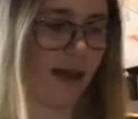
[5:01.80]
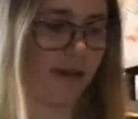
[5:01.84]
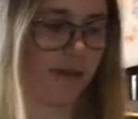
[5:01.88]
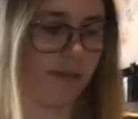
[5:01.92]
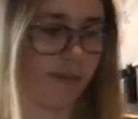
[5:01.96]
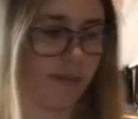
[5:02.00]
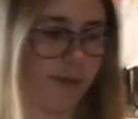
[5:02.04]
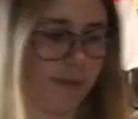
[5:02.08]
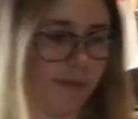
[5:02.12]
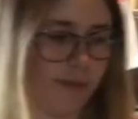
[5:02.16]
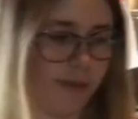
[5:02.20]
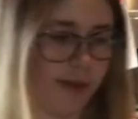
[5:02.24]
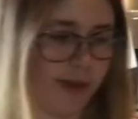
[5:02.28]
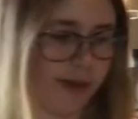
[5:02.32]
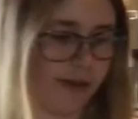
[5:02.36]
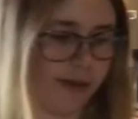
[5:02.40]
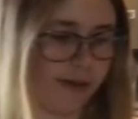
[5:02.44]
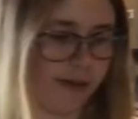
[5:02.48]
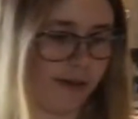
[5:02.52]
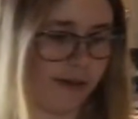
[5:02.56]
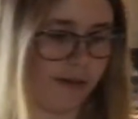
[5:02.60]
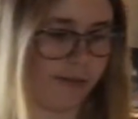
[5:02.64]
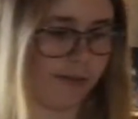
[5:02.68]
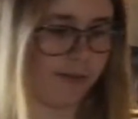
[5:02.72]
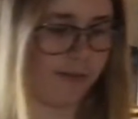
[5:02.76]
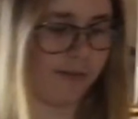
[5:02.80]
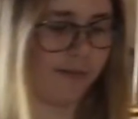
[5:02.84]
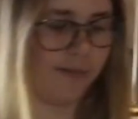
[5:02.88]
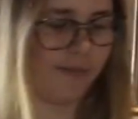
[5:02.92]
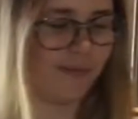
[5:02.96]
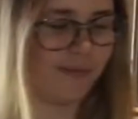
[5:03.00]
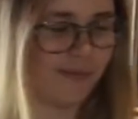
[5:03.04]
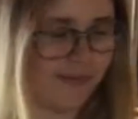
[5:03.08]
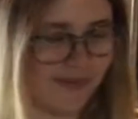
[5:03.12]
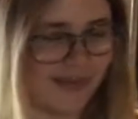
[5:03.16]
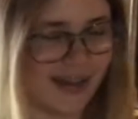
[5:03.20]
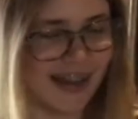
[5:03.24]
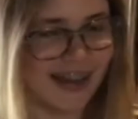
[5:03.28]
to be
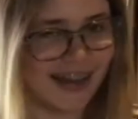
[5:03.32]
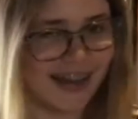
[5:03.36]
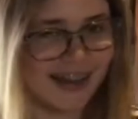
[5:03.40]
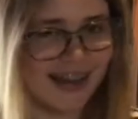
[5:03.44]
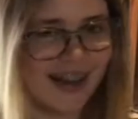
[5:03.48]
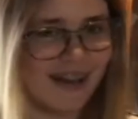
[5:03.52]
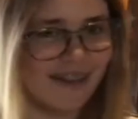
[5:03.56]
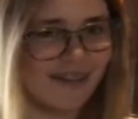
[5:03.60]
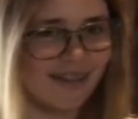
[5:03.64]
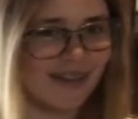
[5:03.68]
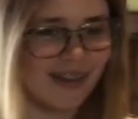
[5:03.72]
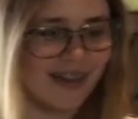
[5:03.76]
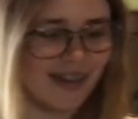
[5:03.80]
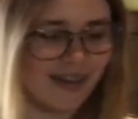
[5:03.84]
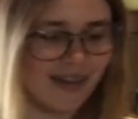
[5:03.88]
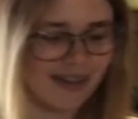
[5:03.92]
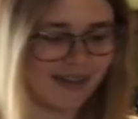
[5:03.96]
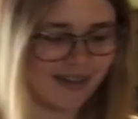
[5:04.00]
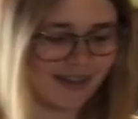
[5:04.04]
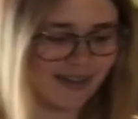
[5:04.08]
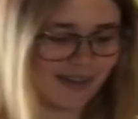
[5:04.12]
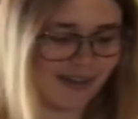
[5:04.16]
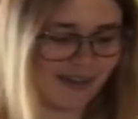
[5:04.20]
big enough so you